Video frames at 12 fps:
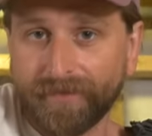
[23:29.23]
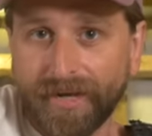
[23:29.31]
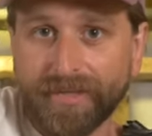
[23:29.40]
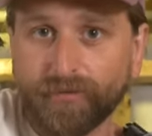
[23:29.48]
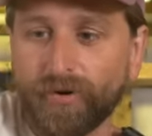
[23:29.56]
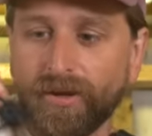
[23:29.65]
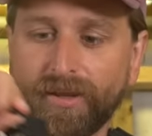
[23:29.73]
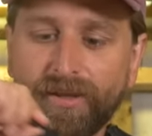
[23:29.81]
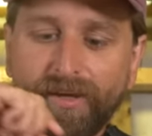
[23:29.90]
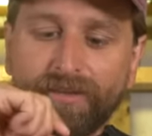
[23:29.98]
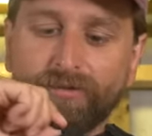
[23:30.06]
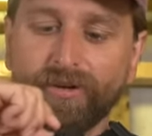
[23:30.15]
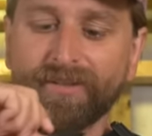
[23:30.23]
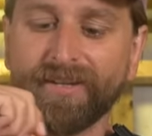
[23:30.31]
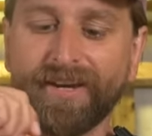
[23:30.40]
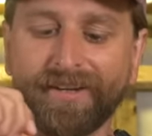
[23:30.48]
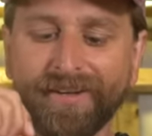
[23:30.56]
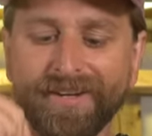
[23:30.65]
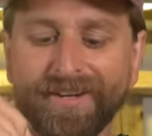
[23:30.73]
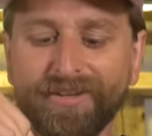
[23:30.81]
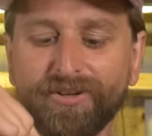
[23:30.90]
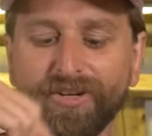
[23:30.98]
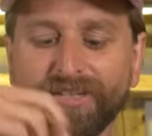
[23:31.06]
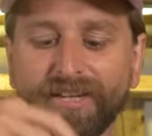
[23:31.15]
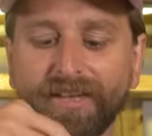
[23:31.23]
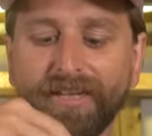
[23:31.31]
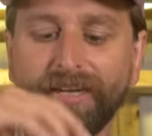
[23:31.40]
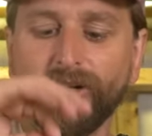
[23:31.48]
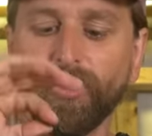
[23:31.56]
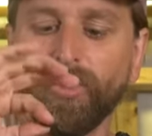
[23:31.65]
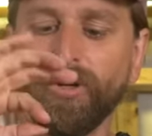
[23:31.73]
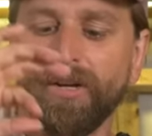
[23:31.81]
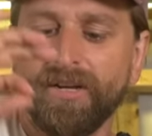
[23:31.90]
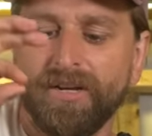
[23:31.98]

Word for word: That's one of the things where it's like, there's just a little